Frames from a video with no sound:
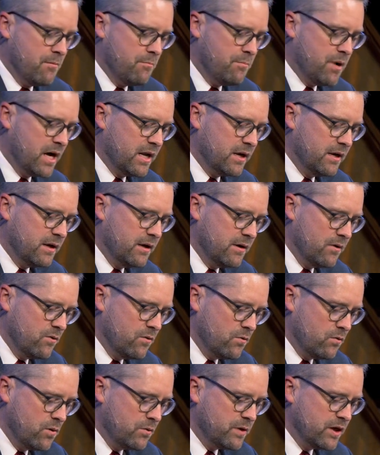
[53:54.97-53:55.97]
But
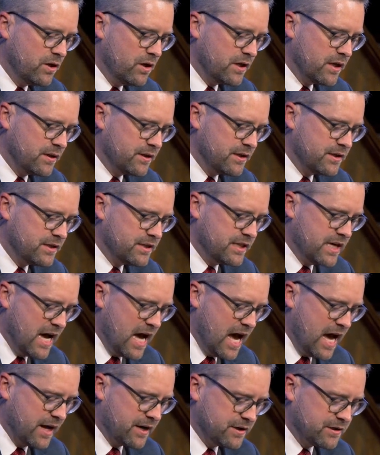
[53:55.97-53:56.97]
when we look at this
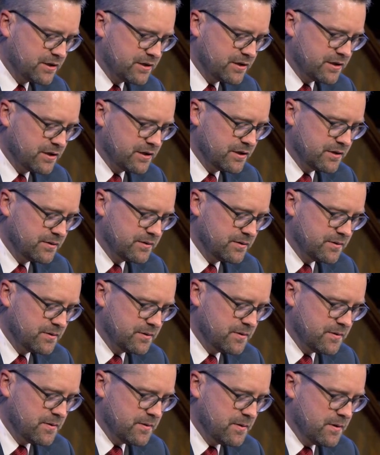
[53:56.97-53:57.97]
text,
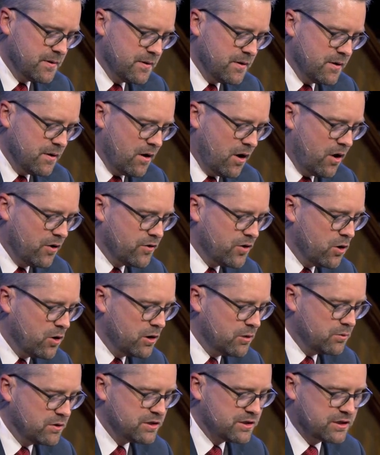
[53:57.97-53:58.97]
although
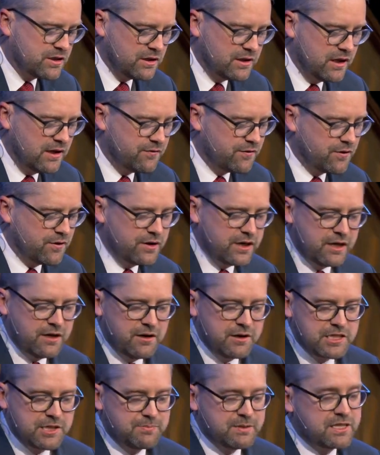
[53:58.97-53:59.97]
it was delivered in
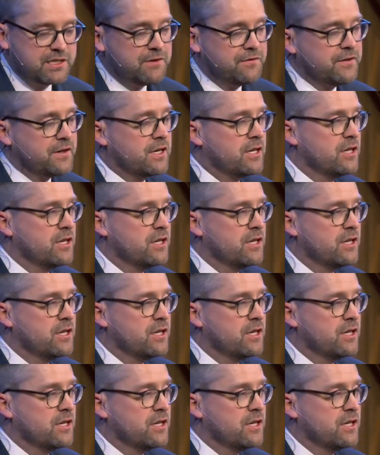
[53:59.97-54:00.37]
a specific